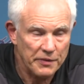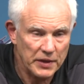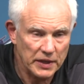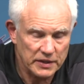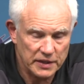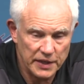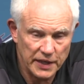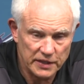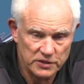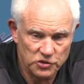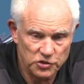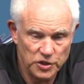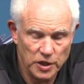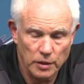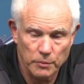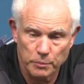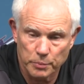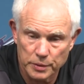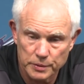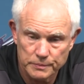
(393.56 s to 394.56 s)
I think the next
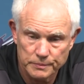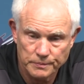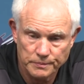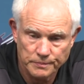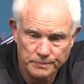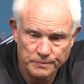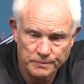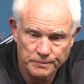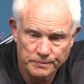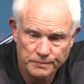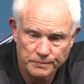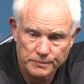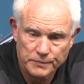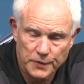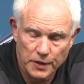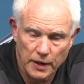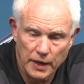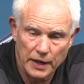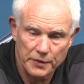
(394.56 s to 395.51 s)
jump. Yeah,